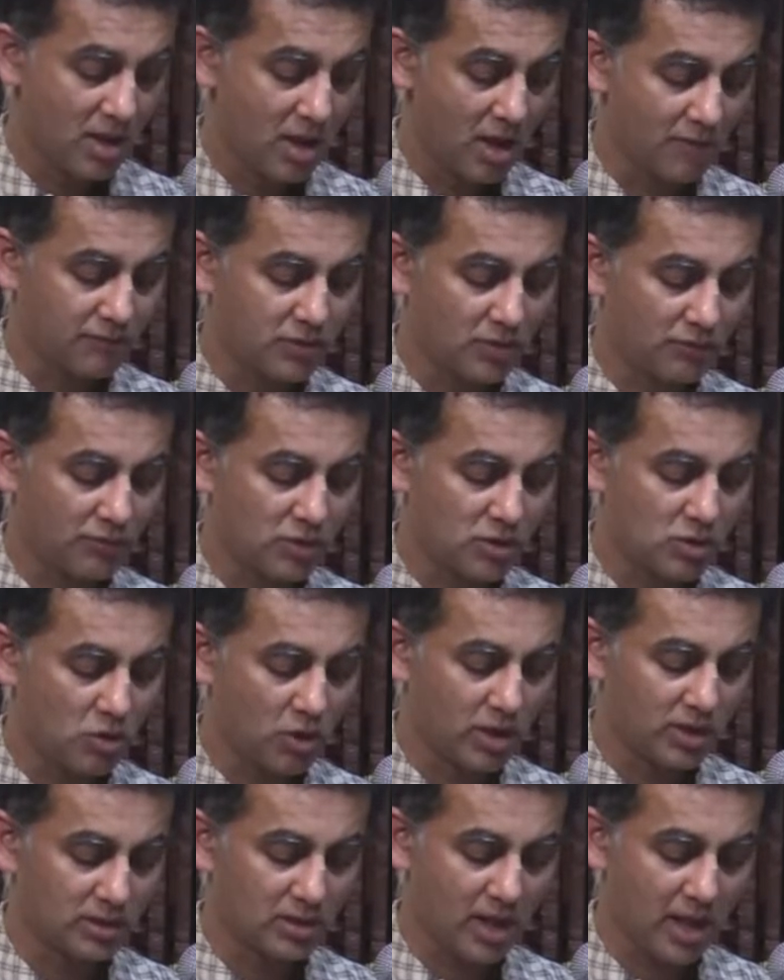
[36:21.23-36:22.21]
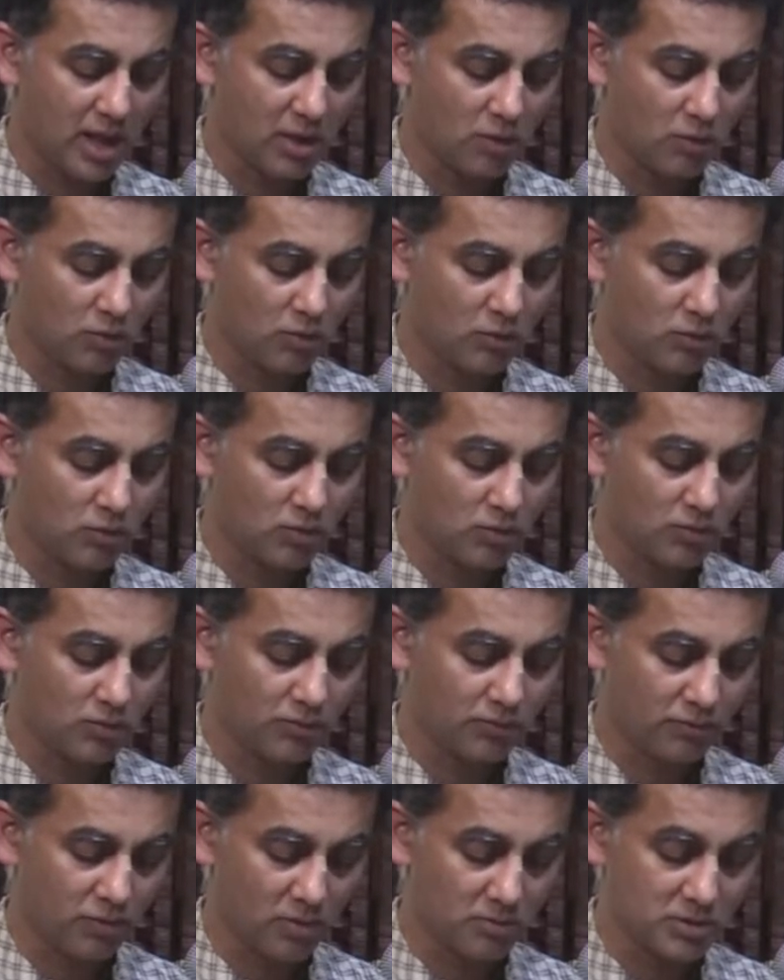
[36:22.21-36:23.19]
After withdrawing the arrow
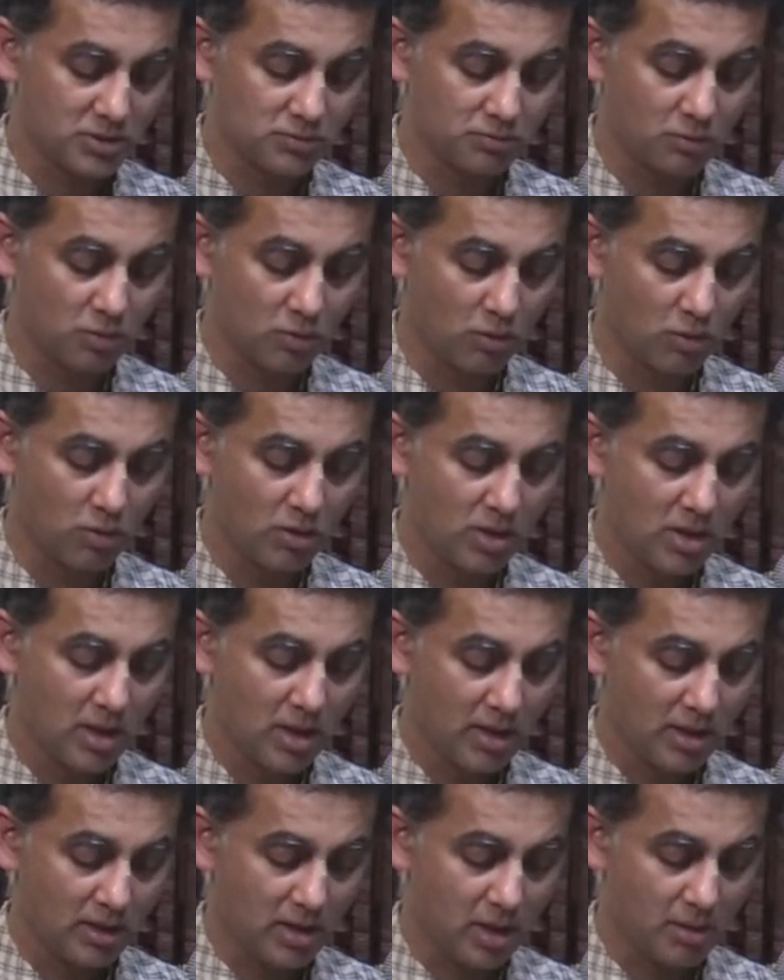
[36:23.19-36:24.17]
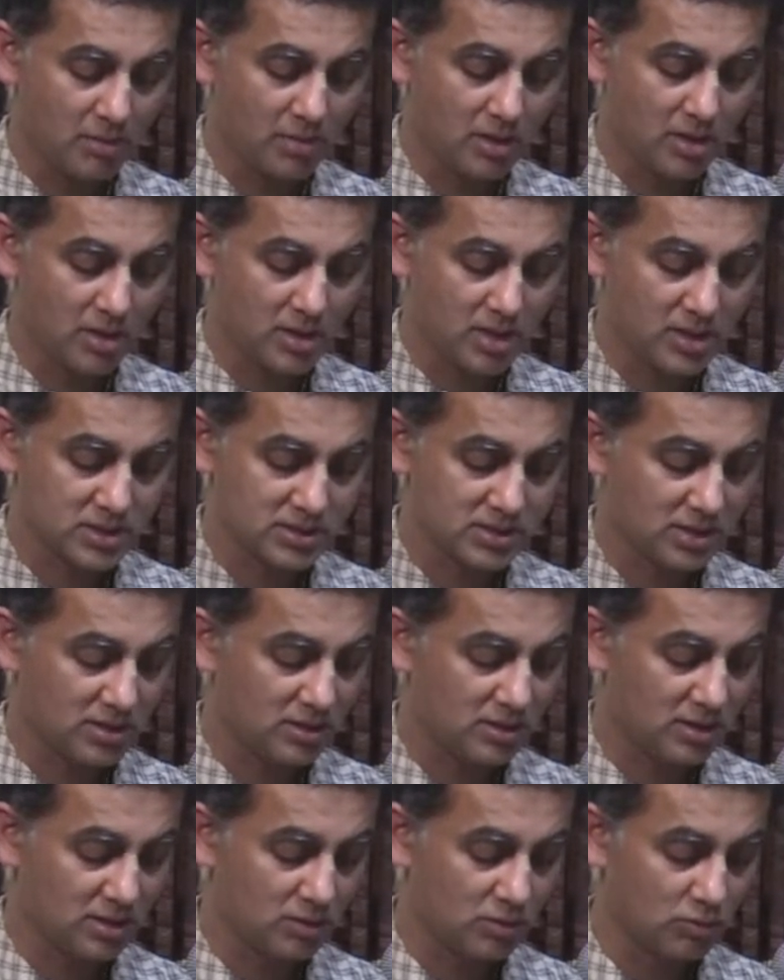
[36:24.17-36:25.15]
from his bow, Rama
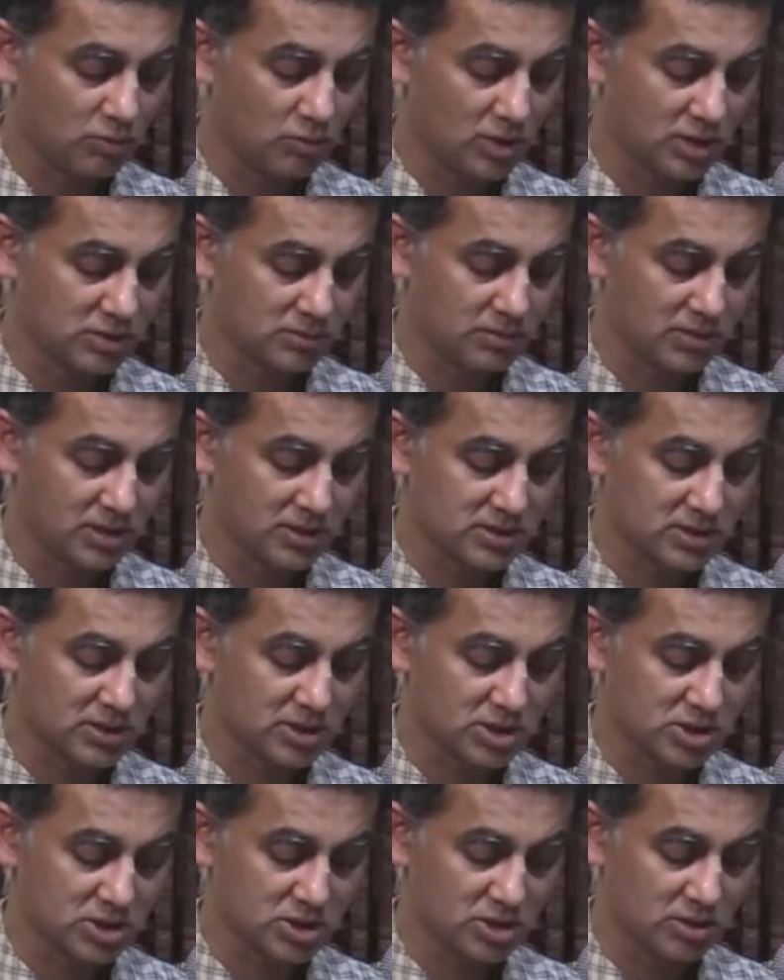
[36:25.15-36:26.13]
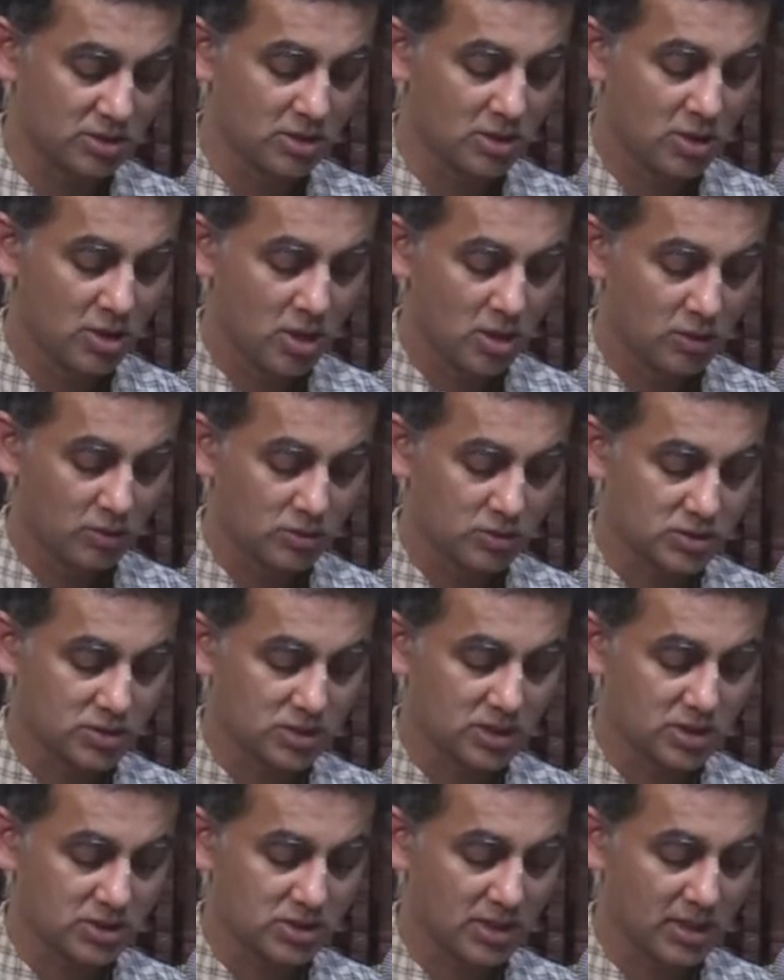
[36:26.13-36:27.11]
assented to Lakshmana's suggestion to
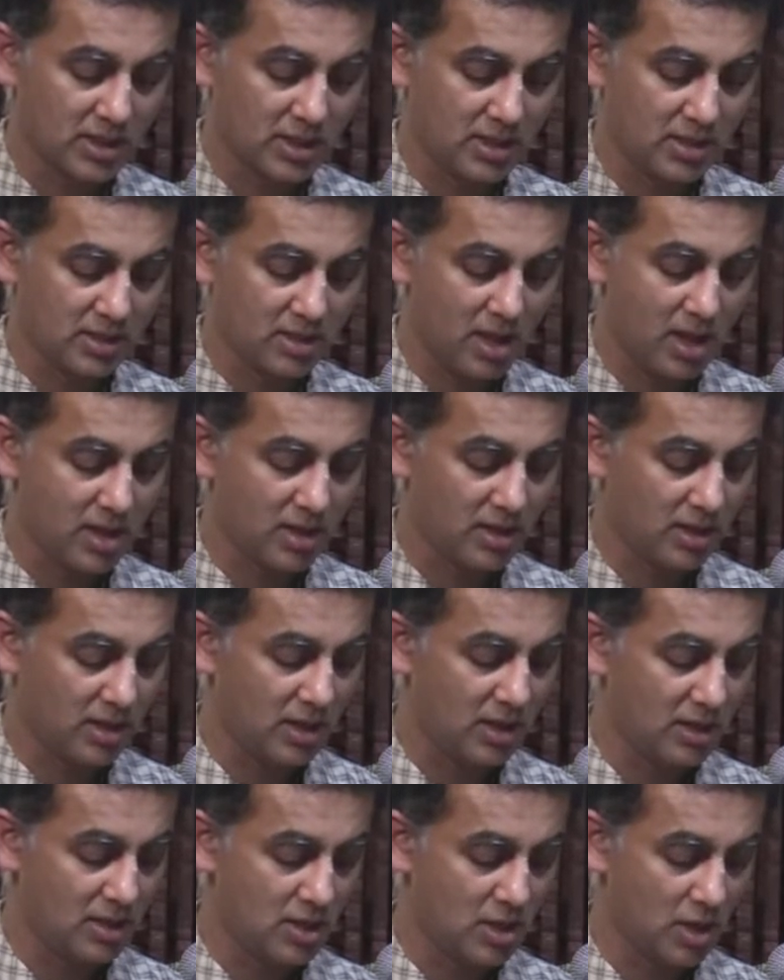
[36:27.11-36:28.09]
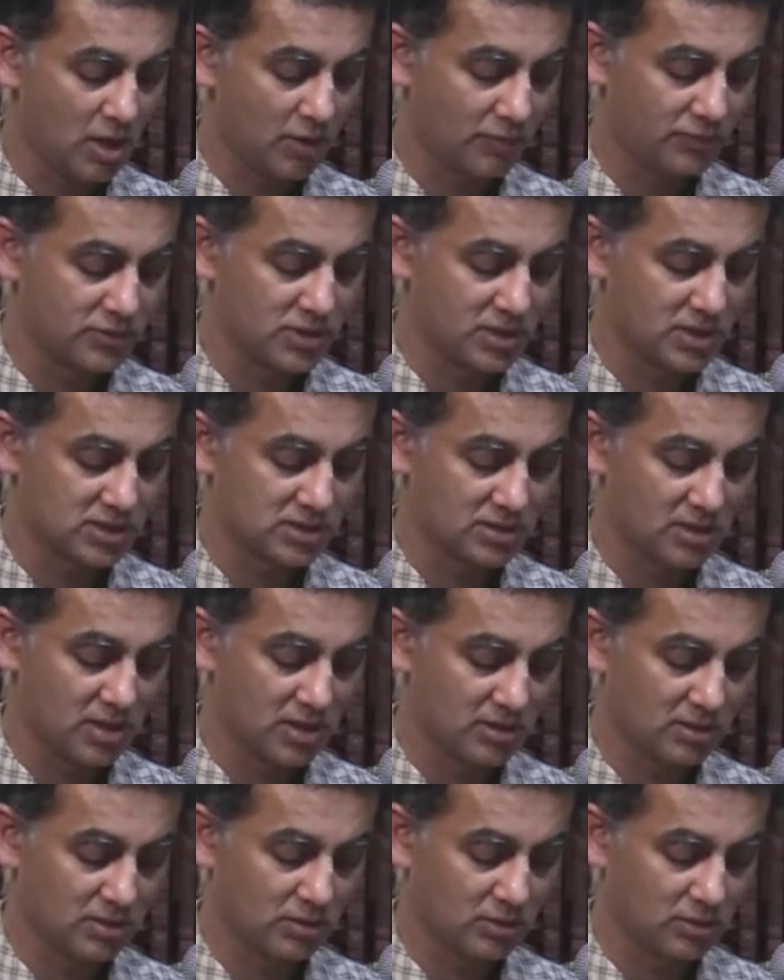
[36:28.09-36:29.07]
search the entire area of
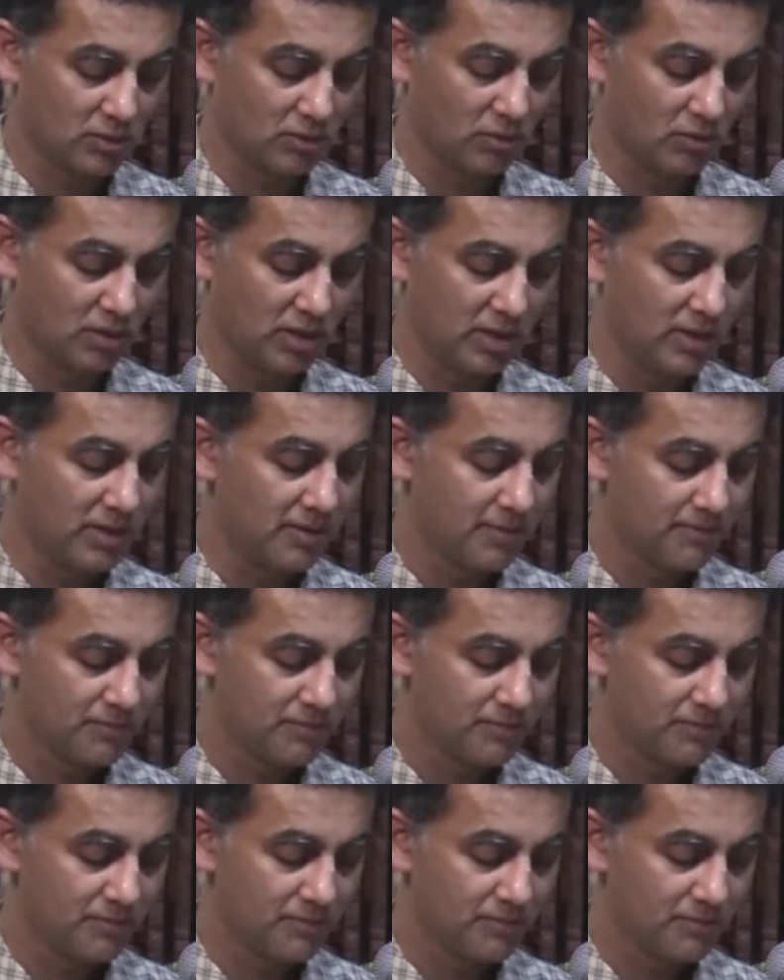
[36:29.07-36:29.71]
Janasthan thoroughly.